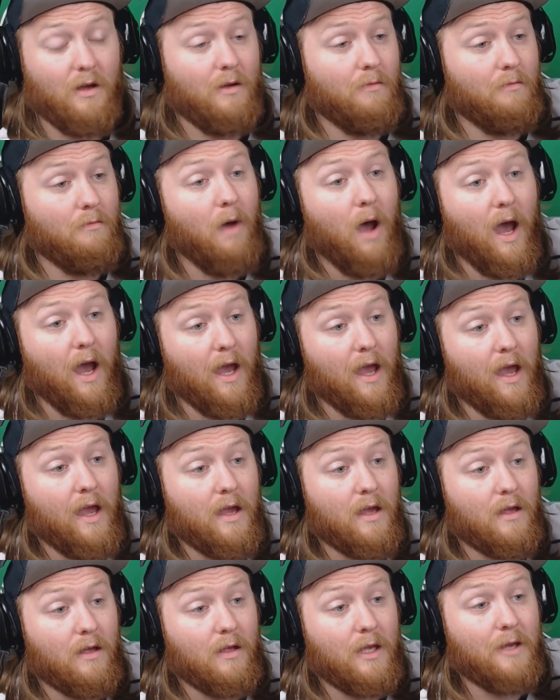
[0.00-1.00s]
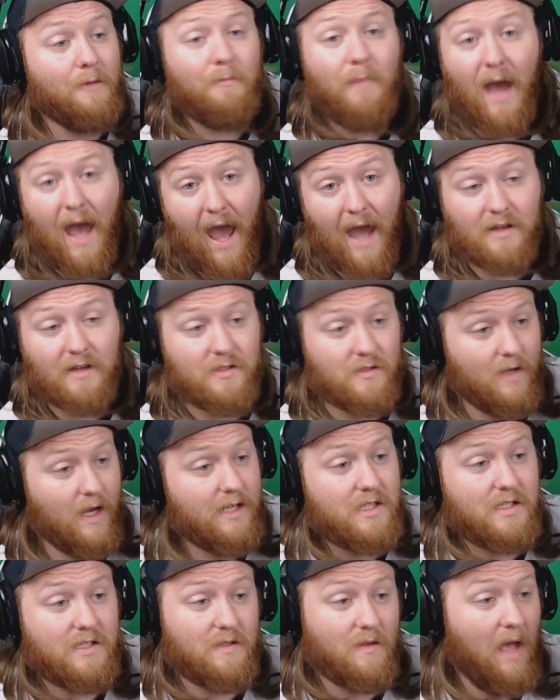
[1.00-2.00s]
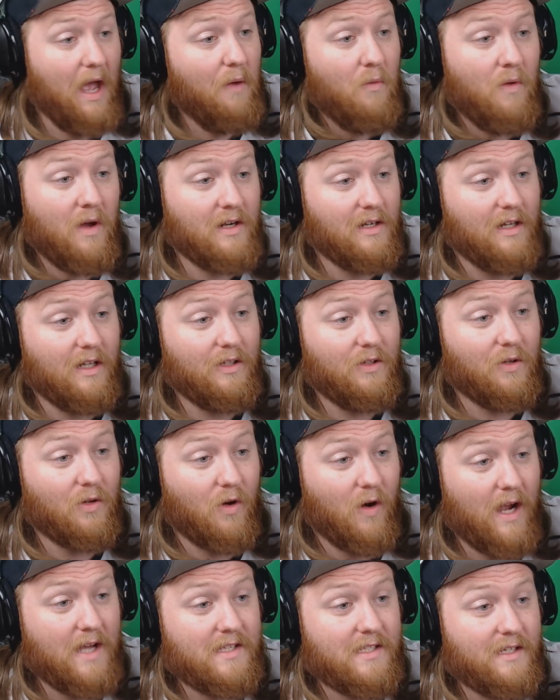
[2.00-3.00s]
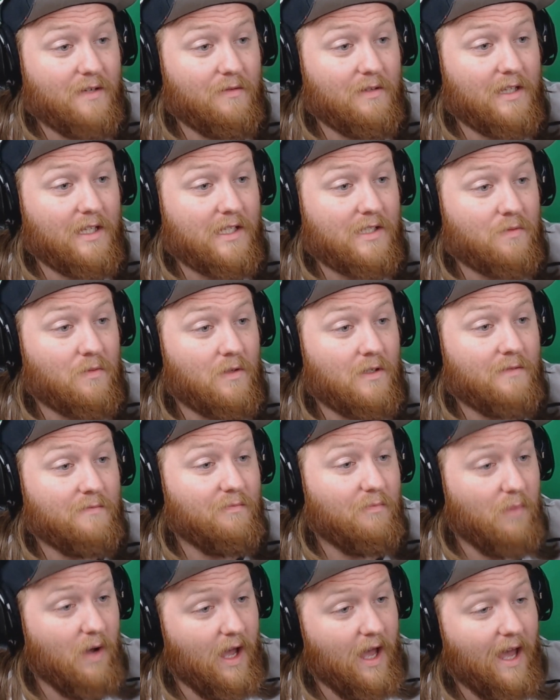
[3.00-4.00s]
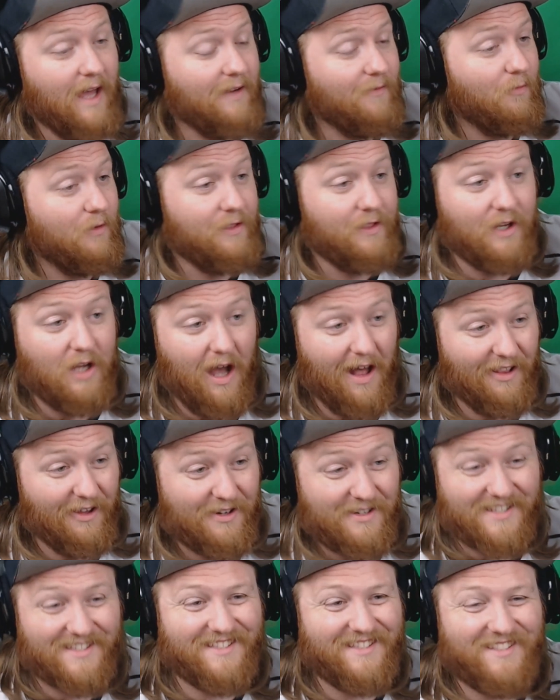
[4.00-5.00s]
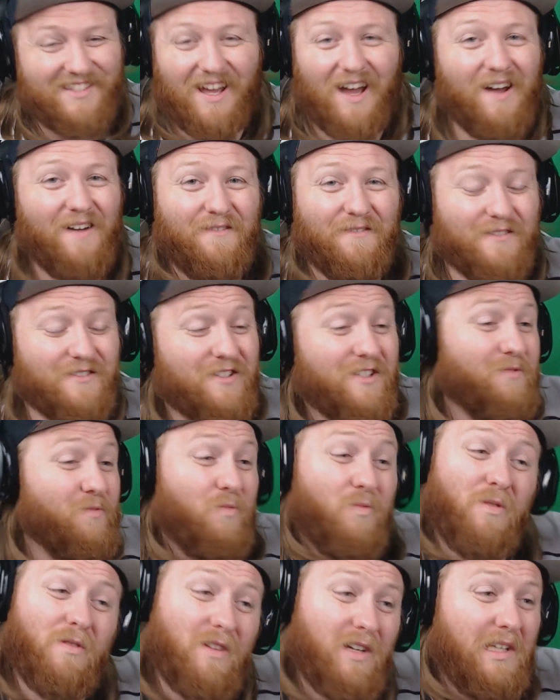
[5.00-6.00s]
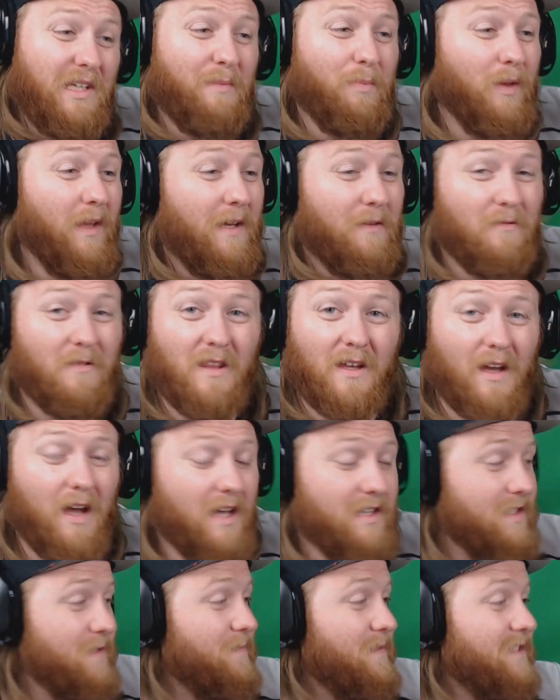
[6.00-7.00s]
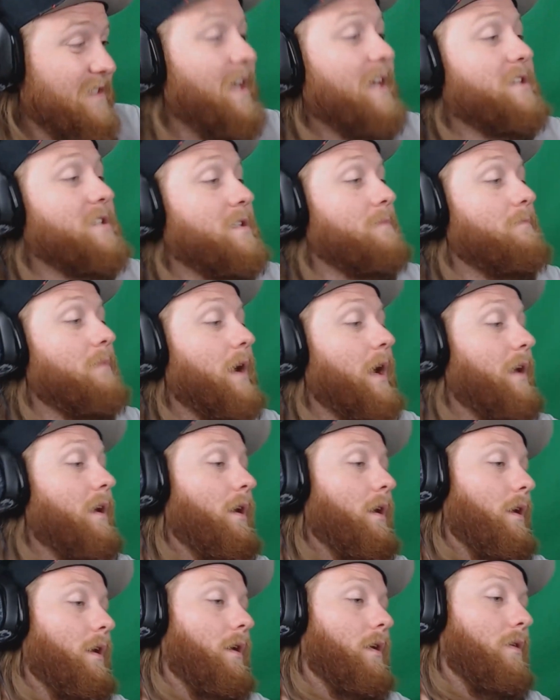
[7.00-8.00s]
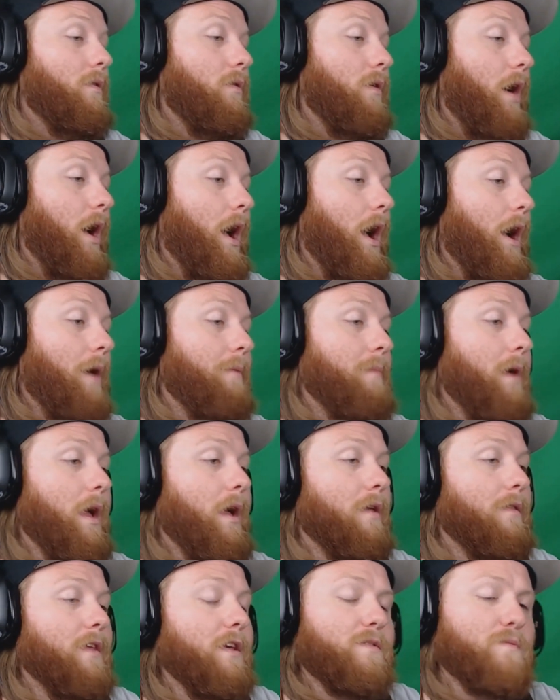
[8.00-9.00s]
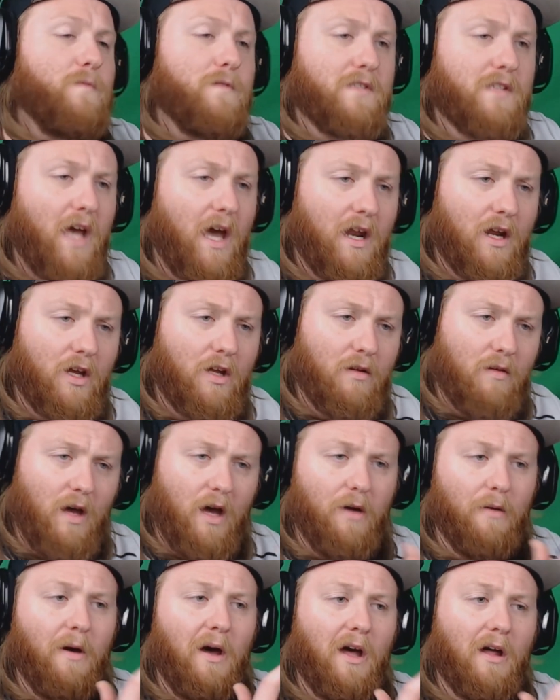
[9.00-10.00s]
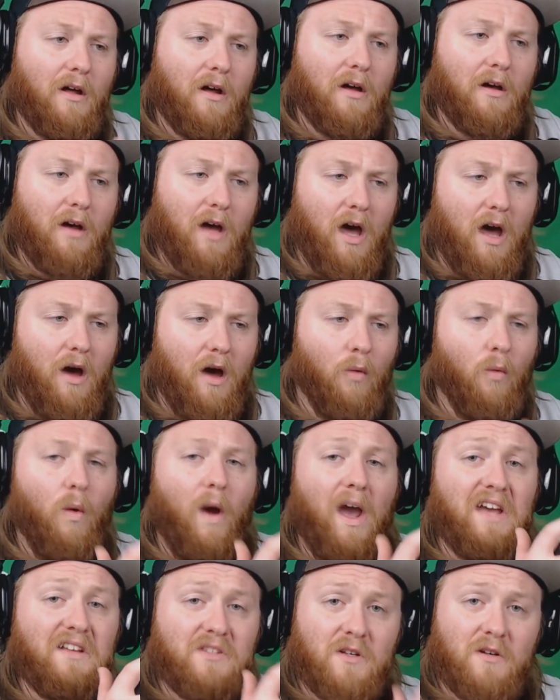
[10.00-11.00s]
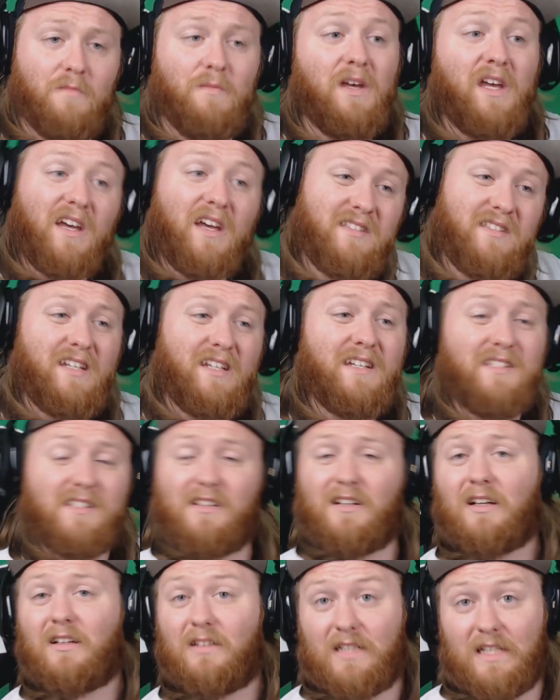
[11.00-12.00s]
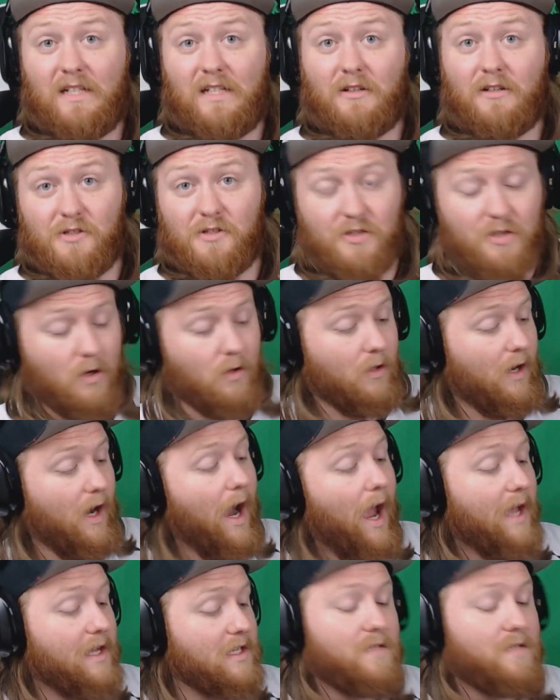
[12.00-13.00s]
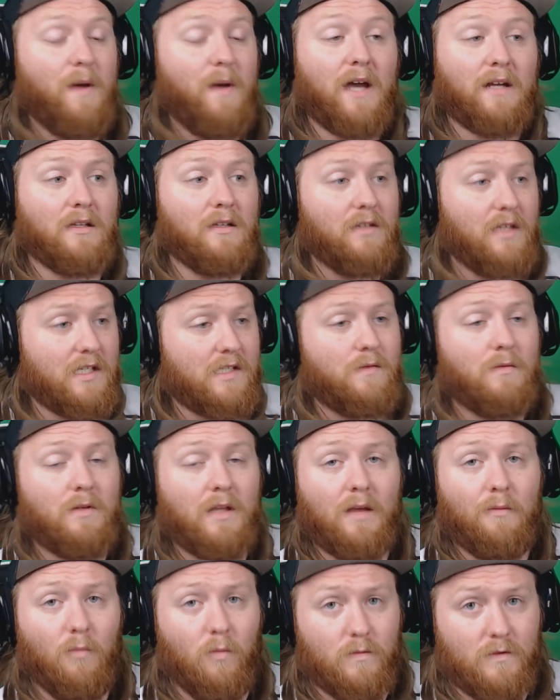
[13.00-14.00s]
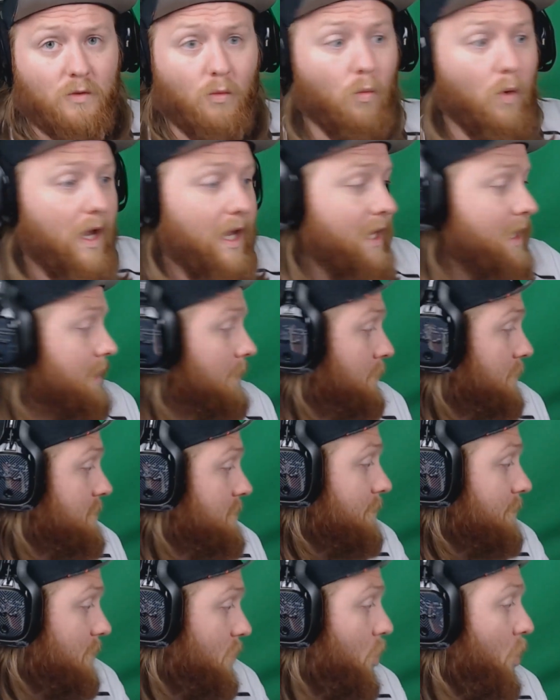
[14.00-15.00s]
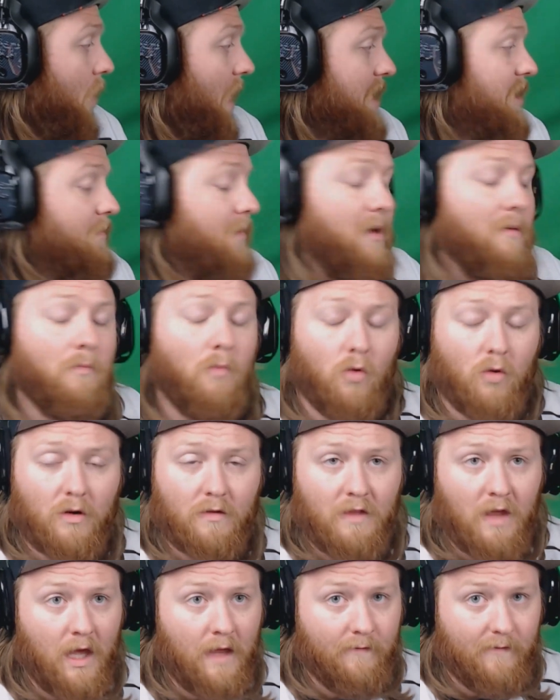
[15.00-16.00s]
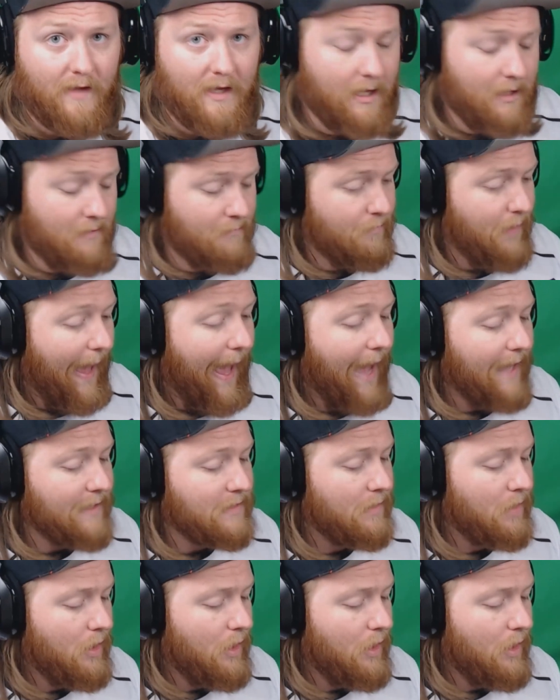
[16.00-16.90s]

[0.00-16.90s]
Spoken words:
my Impact. So I went a little crazy with this one, but with the colors and stuff, and just really played with the customization. But this one's got a weight to it because it is an Elite controller. I expected this one to weigh quite a bit more than the Impact.